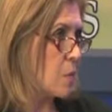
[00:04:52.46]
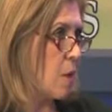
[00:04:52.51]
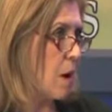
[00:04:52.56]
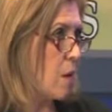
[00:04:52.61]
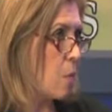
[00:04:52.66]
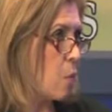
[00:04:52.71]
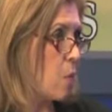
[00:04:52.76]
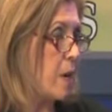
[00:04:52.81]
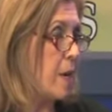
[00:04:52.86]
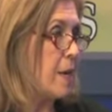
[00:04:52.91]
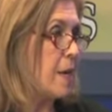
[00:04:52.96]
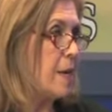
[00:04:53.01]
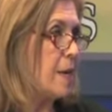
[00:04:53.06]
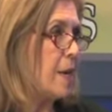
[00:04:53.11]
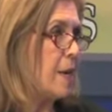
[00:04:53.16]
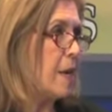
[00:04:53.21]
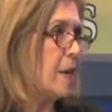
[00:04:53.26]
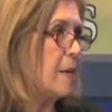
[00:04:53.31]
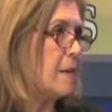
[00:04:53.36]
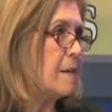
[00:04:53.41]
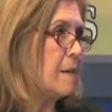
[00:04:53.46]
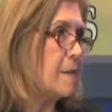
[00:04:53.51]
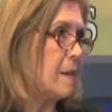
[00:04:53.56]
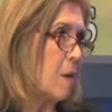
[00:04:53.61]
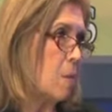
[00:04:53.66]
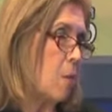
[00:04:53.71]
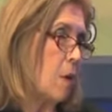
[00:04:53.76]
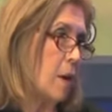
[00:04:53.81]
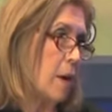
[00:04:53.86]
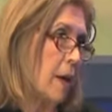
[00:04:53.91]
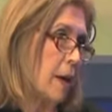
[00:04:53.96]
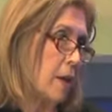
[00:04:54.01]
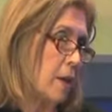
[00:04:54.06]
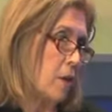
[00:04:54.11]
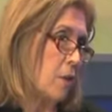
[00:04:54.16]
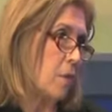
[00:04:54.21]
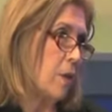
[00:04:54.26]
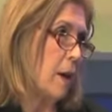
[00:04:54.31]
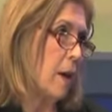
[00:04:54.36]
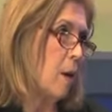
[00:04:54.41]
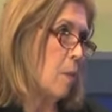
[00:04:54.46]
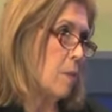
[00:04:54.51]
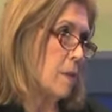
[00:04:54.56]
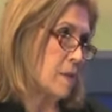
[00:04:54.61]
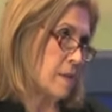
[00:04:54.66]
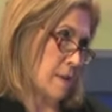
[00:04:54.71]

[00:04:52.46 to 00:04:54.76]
why we need someone like you to help us